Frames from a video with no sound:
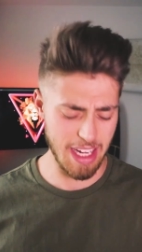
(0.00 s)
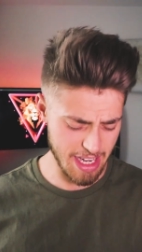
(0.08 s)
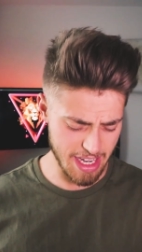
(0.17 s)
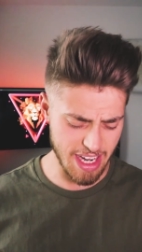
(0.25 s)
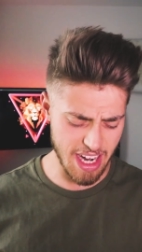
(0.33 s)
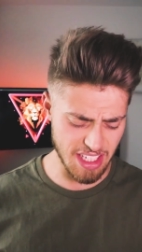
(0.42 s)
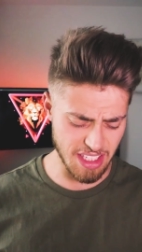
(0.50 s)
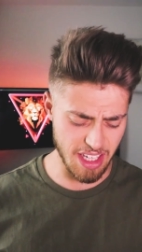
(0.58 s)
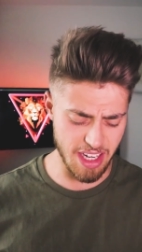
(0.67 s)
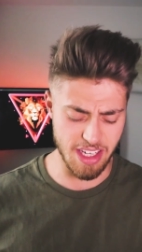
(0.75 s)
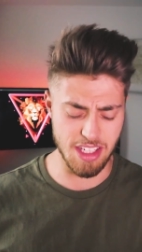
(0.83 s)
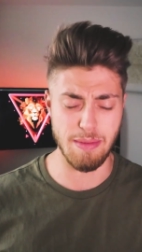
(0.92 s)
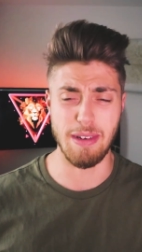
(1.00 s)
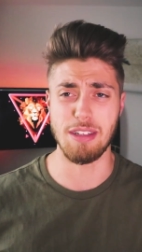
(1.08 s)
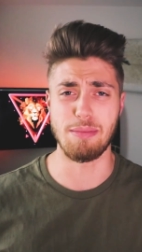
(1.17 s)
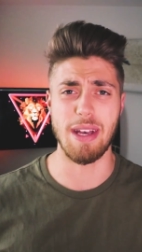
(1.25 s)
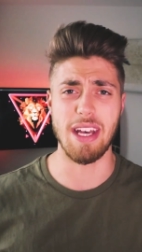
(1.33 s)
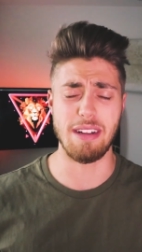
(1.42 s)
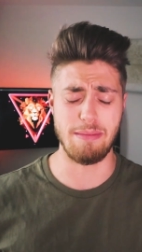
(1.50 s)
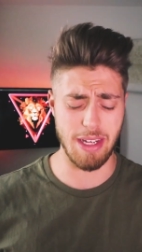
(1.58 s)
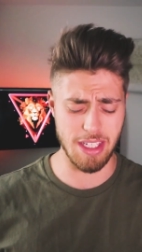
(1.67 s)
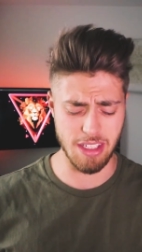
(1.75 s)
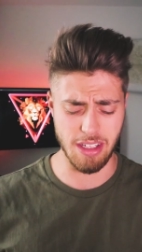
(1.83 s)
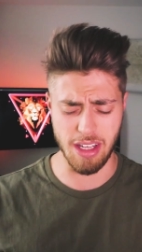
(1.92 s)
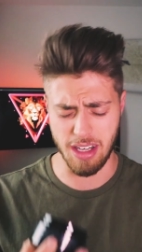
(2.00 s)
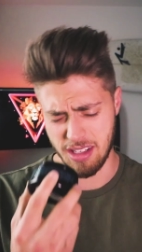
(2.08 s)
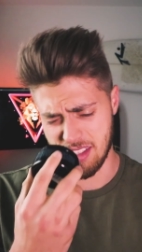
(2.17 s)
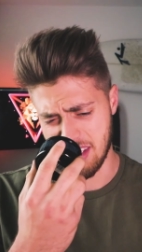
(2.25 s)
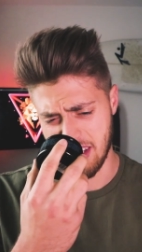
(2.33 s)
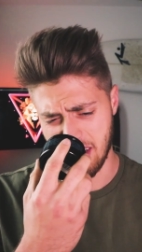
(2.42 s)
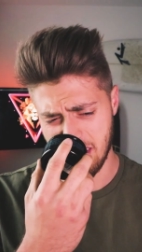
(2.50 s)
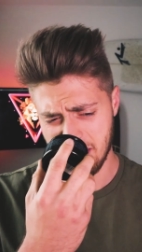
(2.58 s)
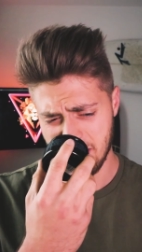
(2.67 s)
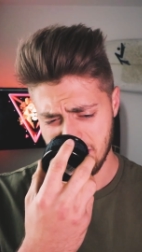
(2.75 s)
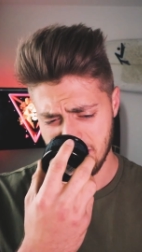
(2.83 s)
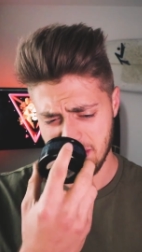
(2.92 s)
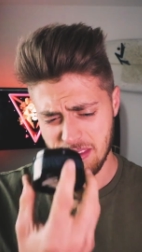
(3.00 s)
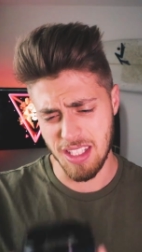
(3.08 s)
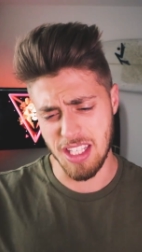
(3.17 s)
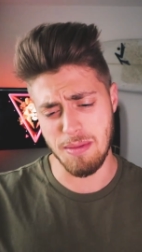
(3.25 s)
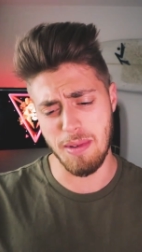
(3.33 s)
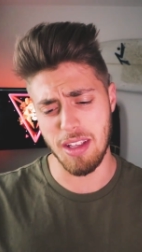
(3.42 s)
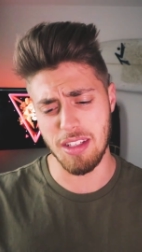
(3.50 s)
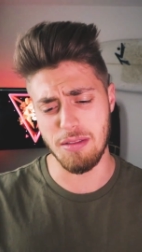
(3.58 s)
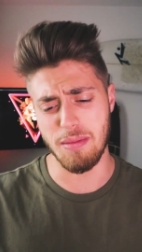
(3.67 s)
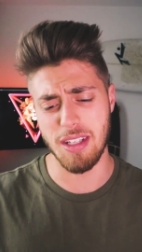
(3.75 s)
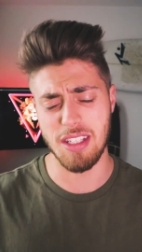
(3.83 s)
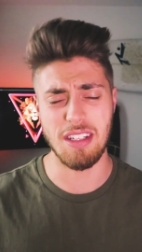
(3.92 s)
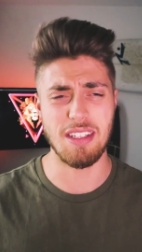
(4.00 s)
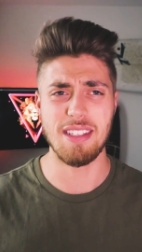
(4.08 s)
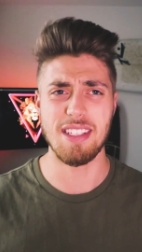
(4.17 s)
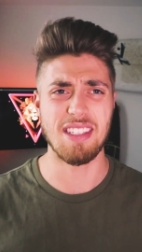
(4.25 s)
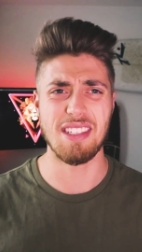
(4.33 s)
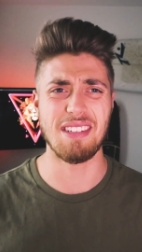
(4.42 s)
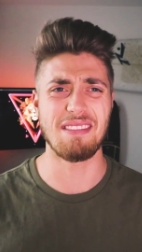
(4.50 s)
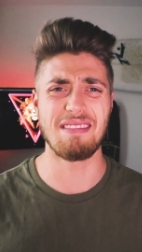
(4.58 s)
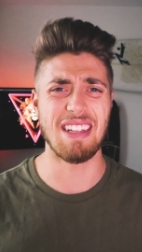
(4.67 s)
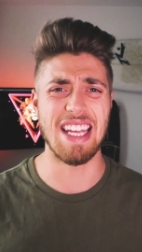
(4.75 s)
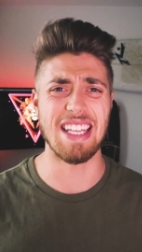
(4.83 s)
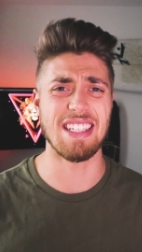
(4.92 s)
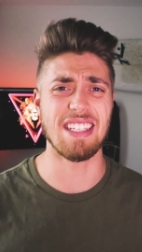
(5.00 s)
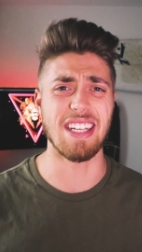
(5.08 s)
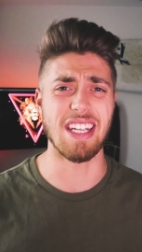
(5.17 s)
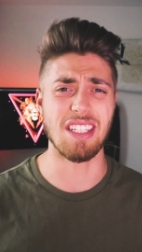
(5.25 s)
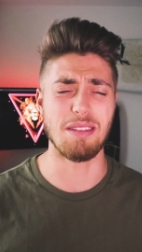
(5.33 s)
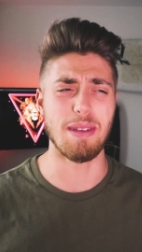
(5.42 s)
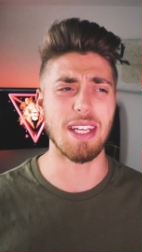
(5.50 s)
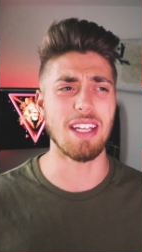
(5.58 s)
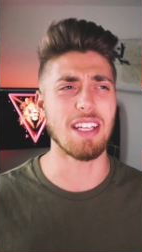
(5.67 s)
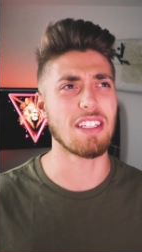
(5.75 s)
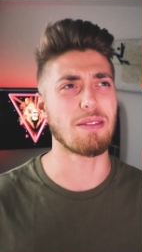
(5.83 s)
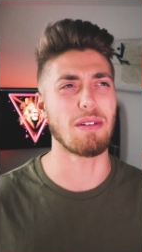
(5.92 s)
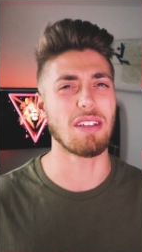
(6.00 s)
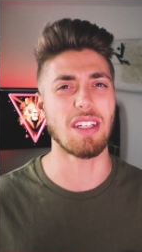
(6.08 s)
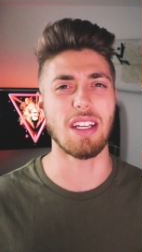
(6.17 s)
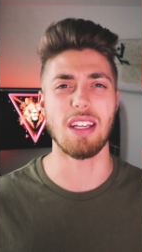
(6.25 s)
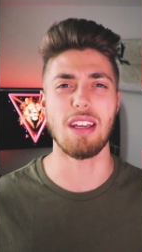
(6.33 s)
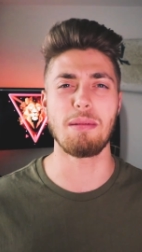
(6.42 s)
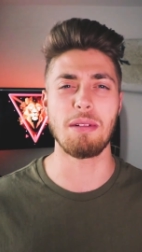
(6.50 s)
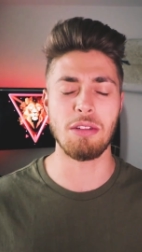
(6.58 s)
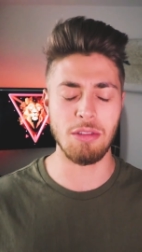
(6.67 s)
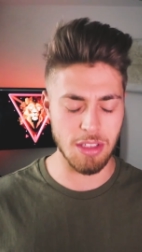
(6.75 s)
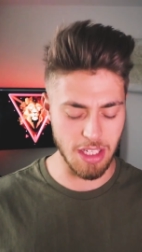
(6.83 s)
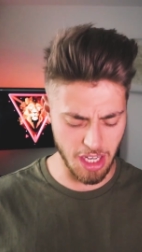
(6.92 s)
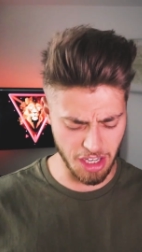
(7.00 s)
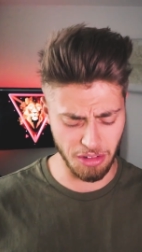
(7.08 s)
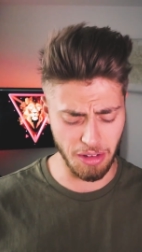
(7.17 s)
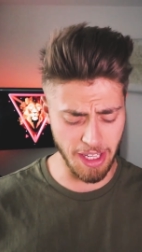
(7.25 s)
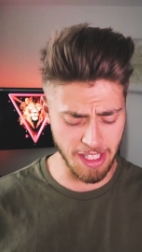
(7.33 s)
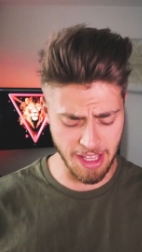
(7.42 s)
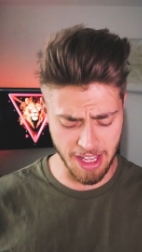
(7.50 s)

kind of smells bad. It makes you kind of sick to smell it too much. It stinks to me. It smells like chemicals. I don't like